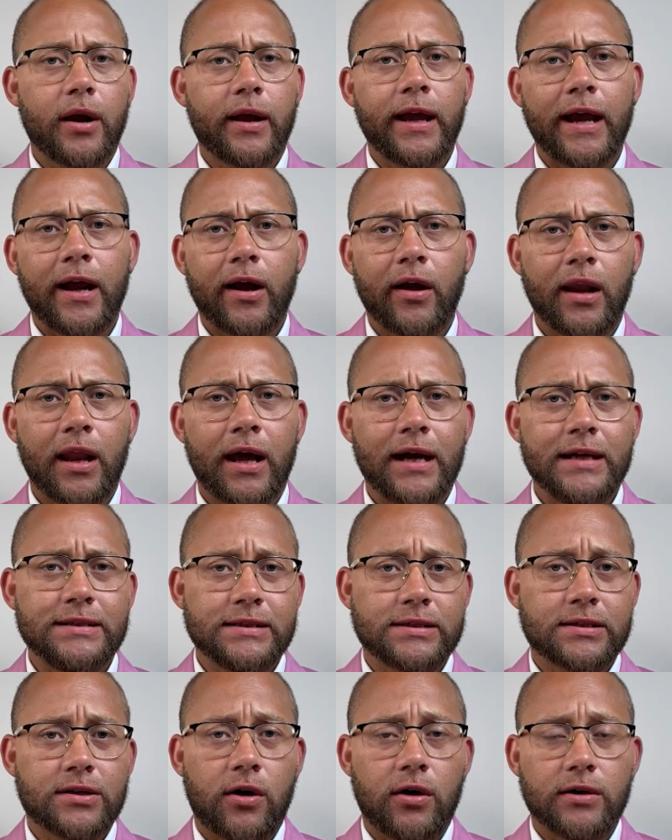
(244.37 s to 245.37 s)
American
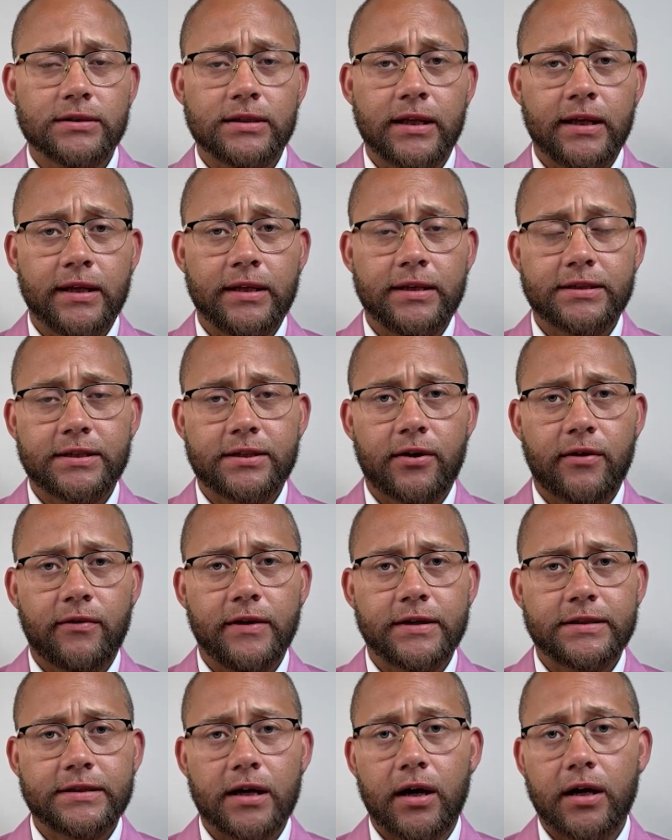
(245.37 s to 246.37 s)
Airlines is calling this
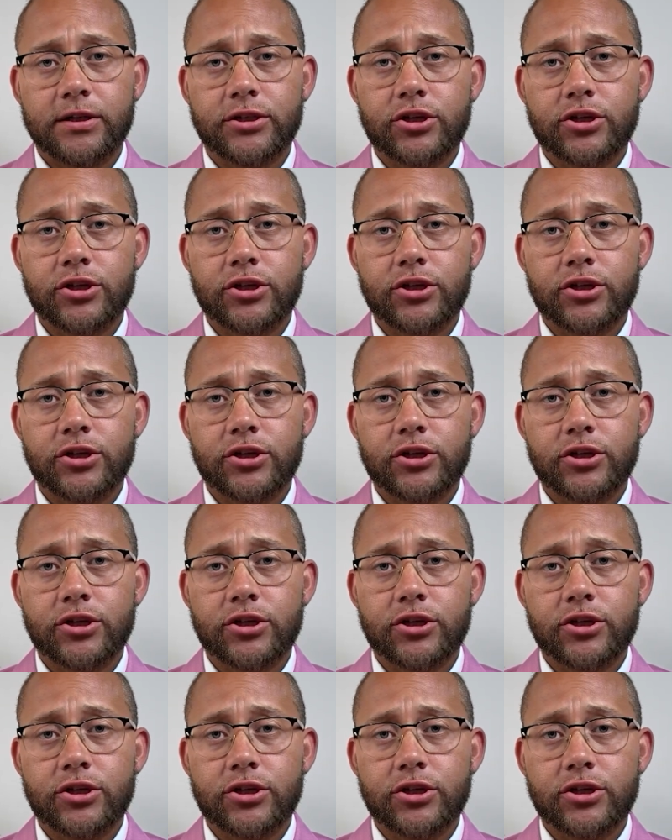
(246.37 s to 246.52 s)
service